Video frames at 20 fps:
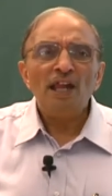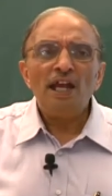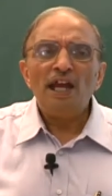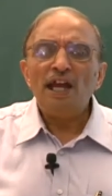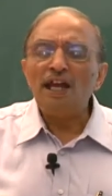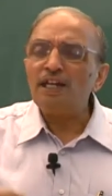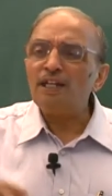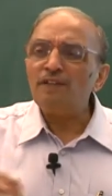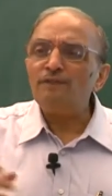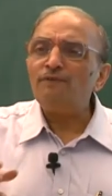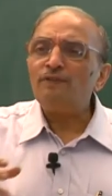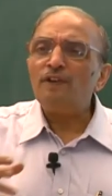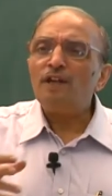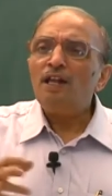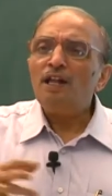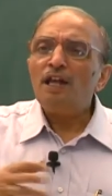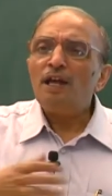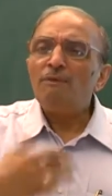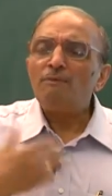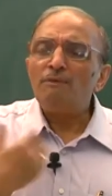And if
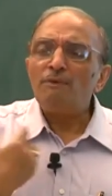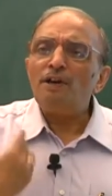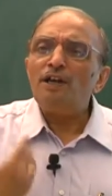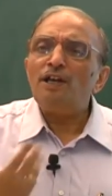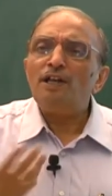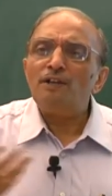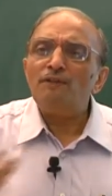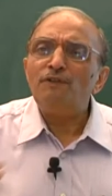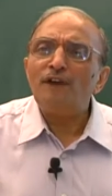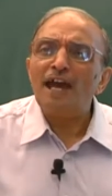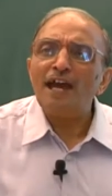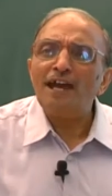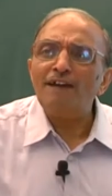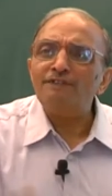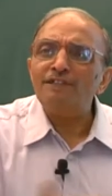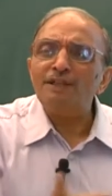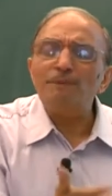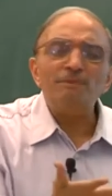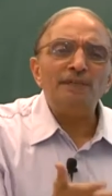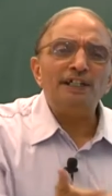if I have
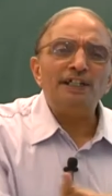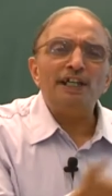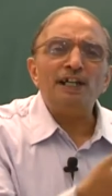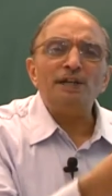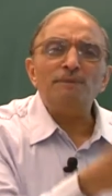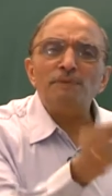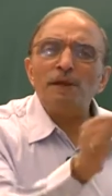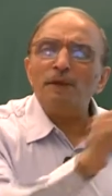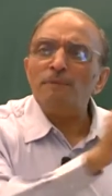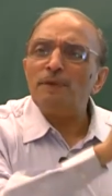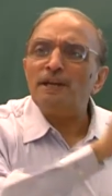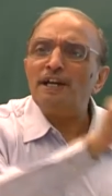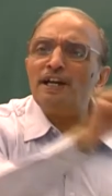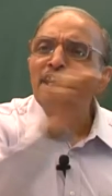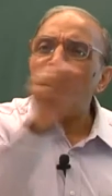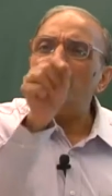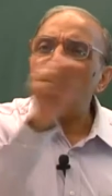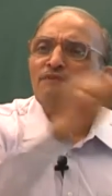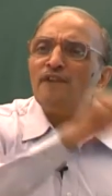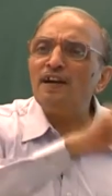submitted a paper and
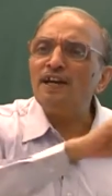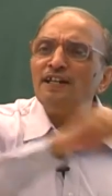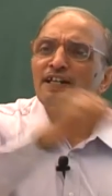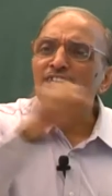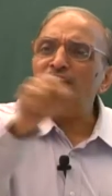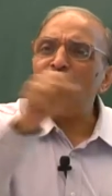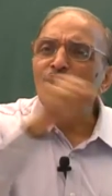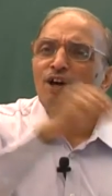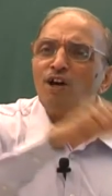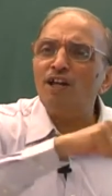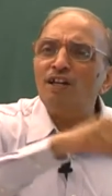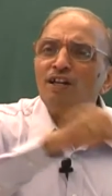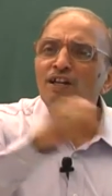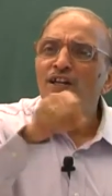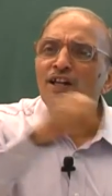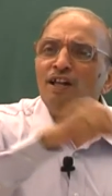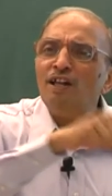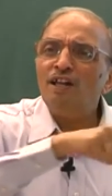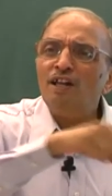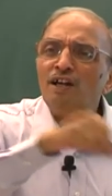I find it all,
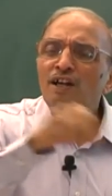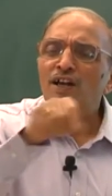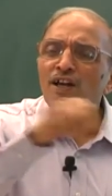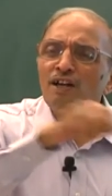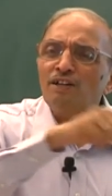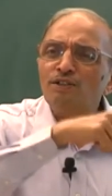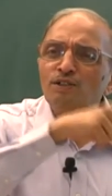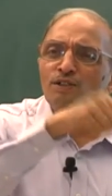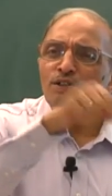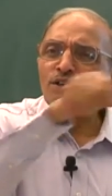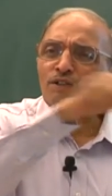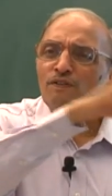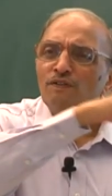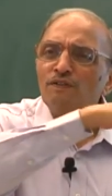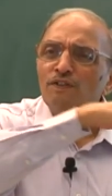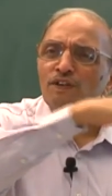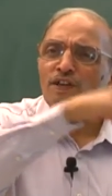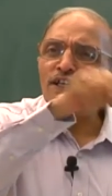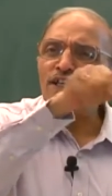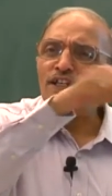uh, you
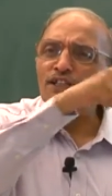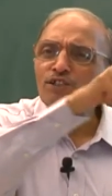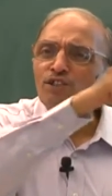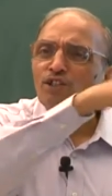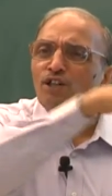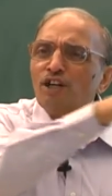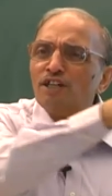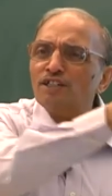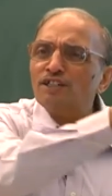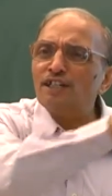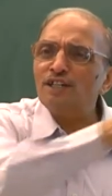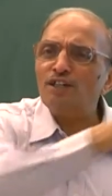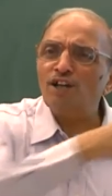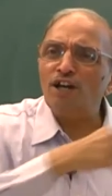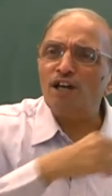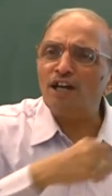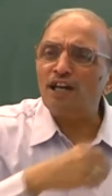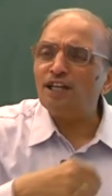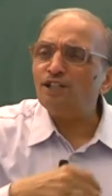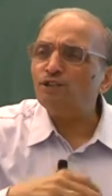know, crisscrossed and
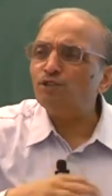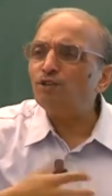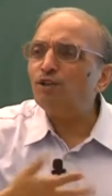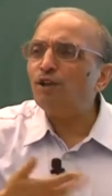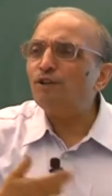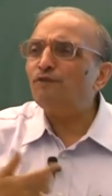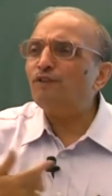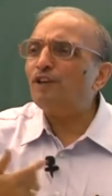all, I should not